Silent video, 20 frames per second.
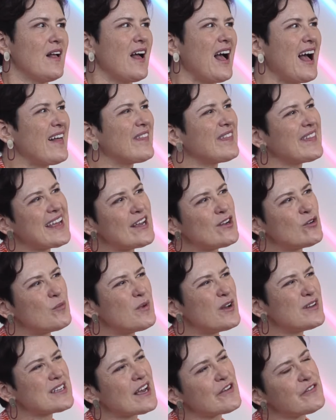And
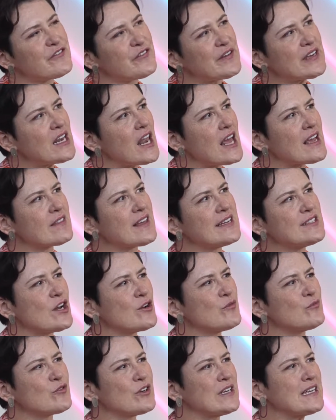I feel like they
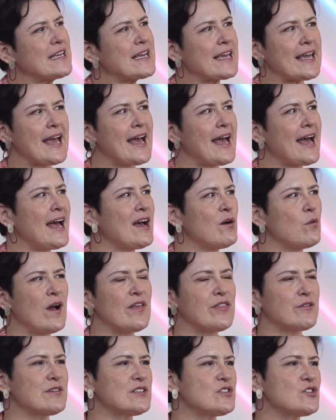don't really care
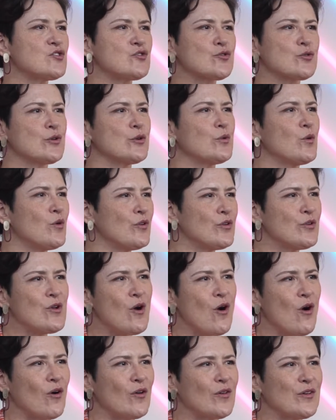whether it's true or
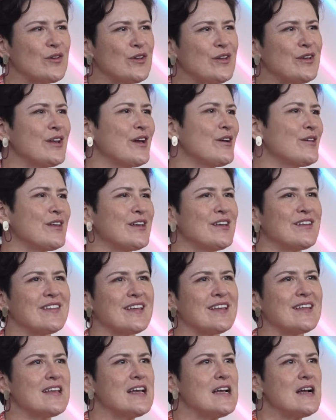not. You know,
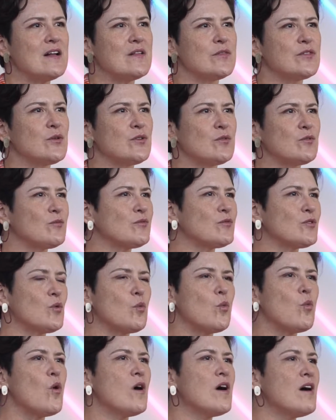the
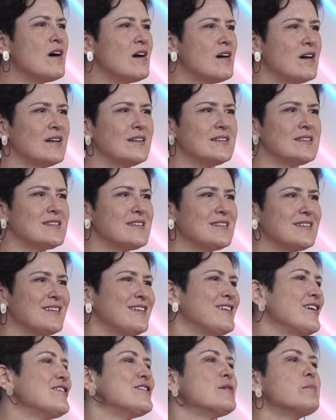words,
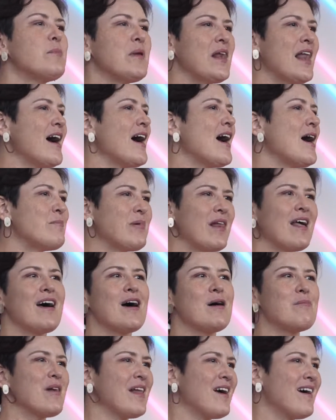you know, the blah,
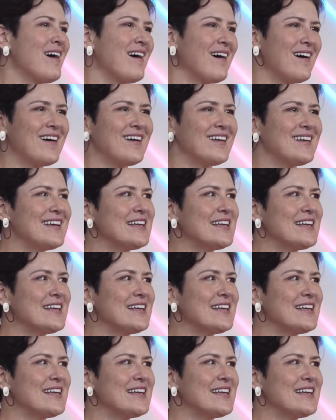blah, blah.